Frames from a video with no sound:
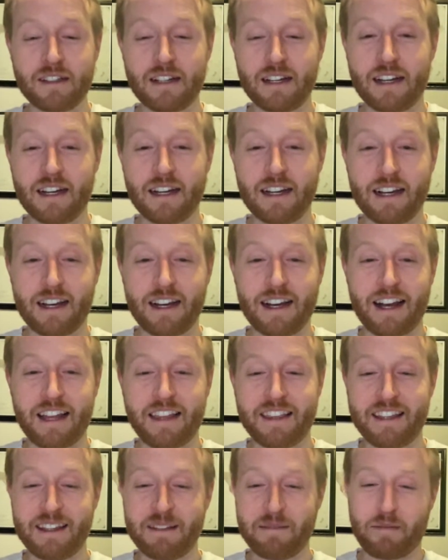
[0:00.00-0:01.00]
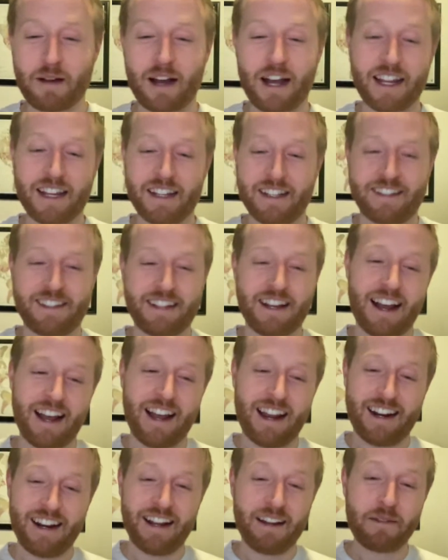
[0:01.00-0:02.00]
On the buy-in
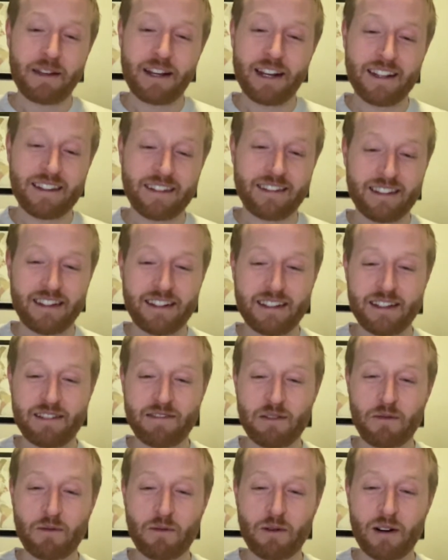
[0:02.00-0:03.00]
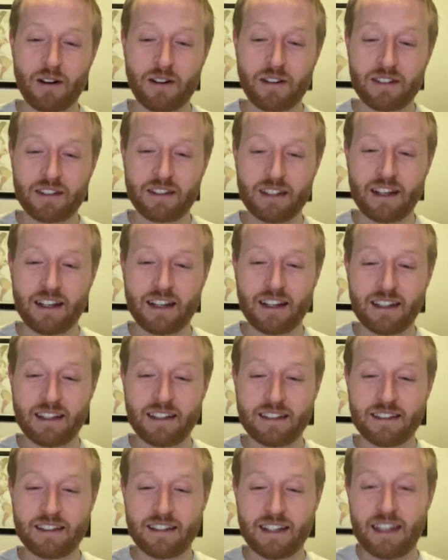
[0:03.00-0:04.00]
side, I mean, it's even worse.
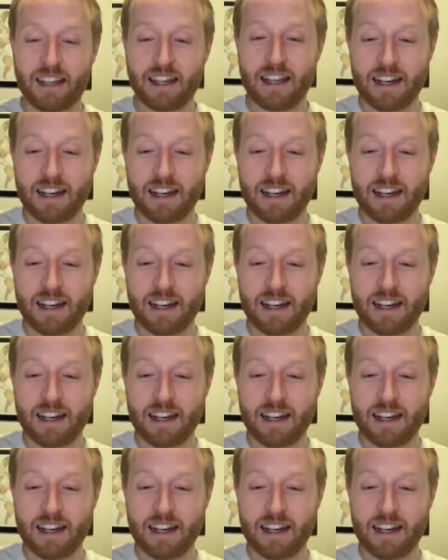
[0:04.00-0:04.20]
Let's see.